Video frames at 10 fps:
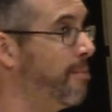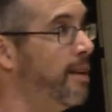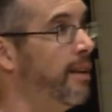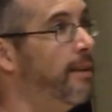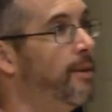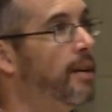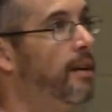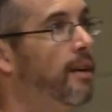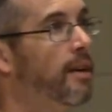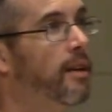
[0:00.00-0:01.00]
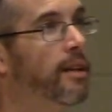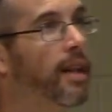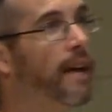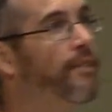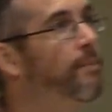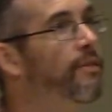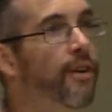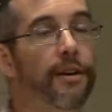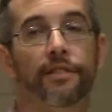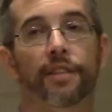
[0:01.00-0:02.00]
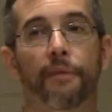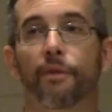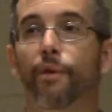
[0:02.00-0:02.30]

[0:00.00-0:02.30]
me, life can be very deceptive.